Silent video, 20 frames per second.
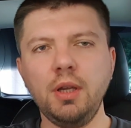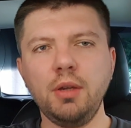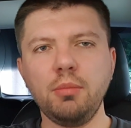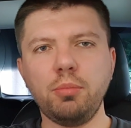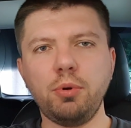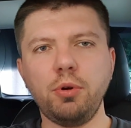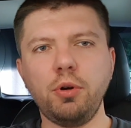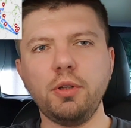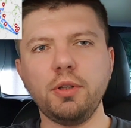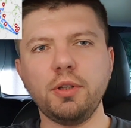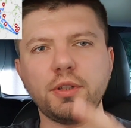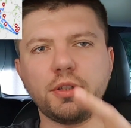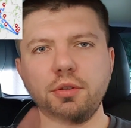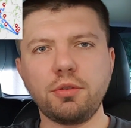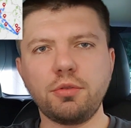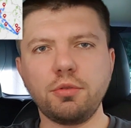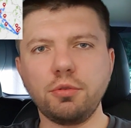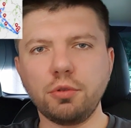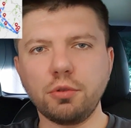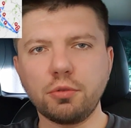Poland
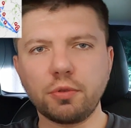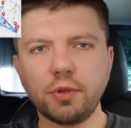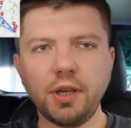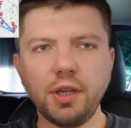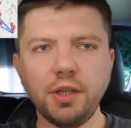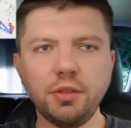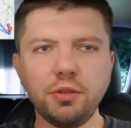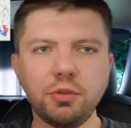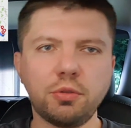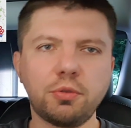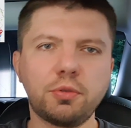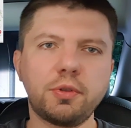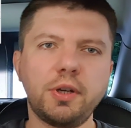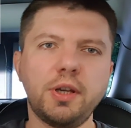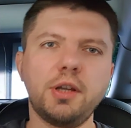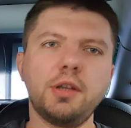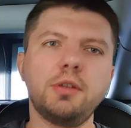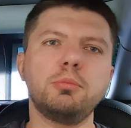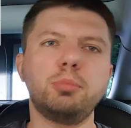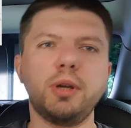to Ukraine,
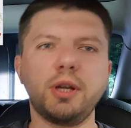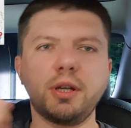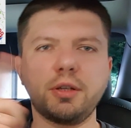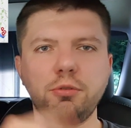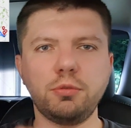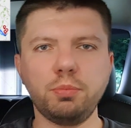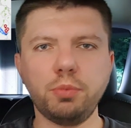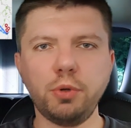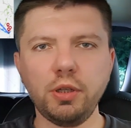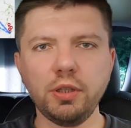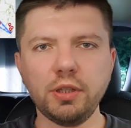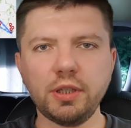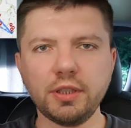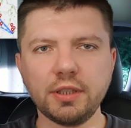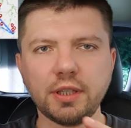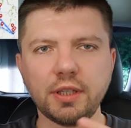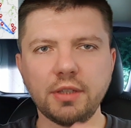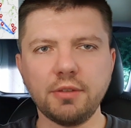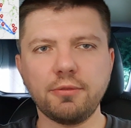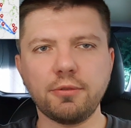Ukraine back to
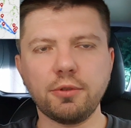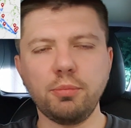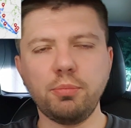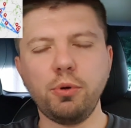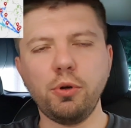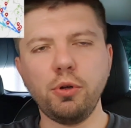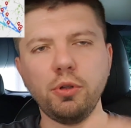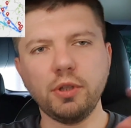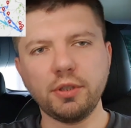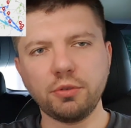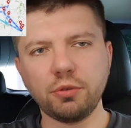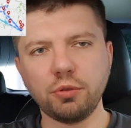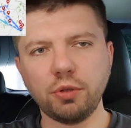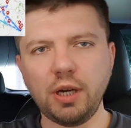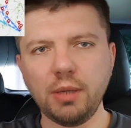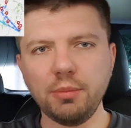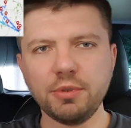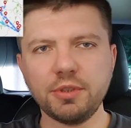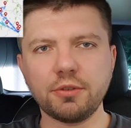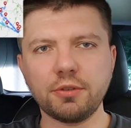Poland, and from Poland to
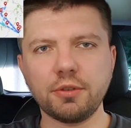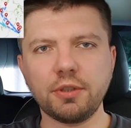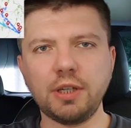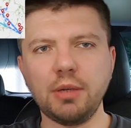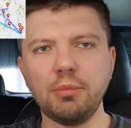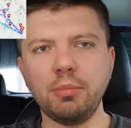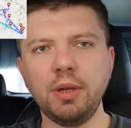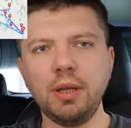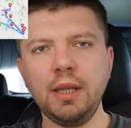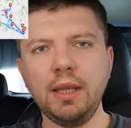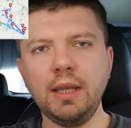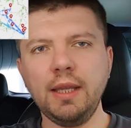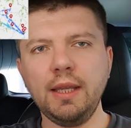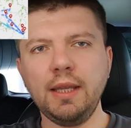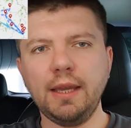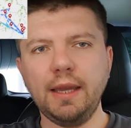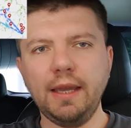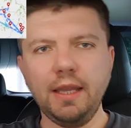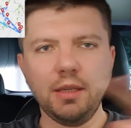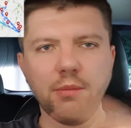Amsterdam
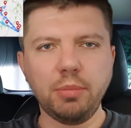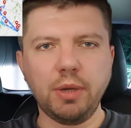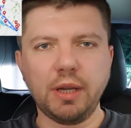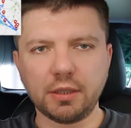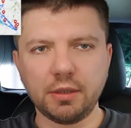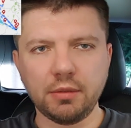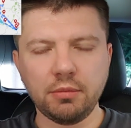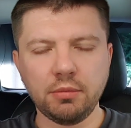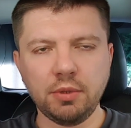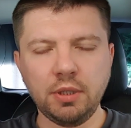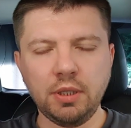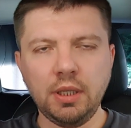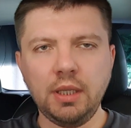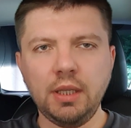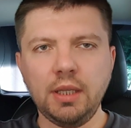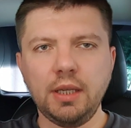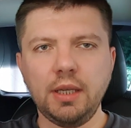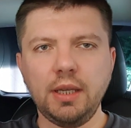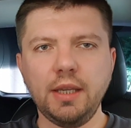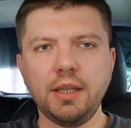and back.
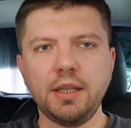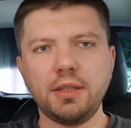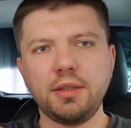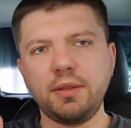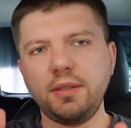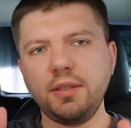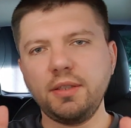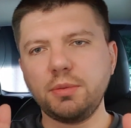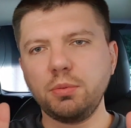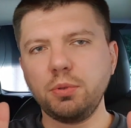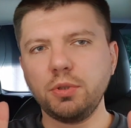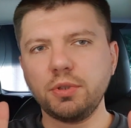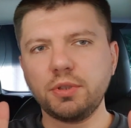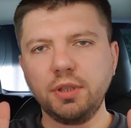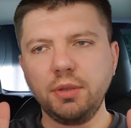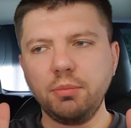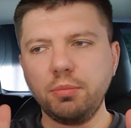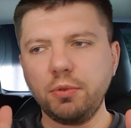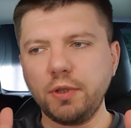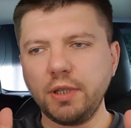And this was
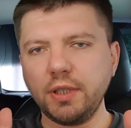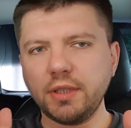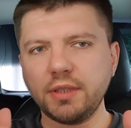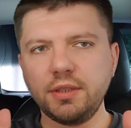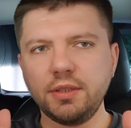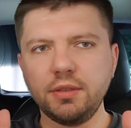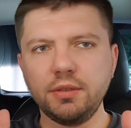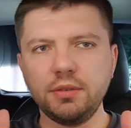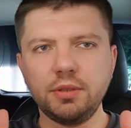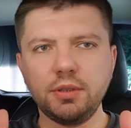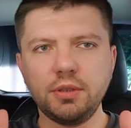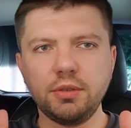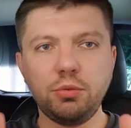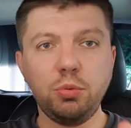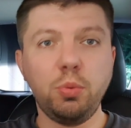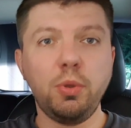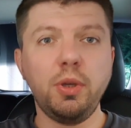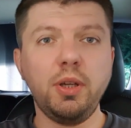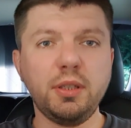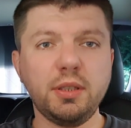compressed in 2
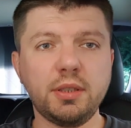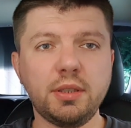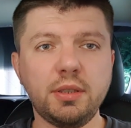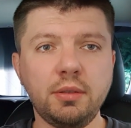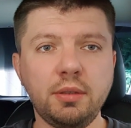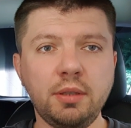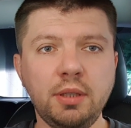weeks.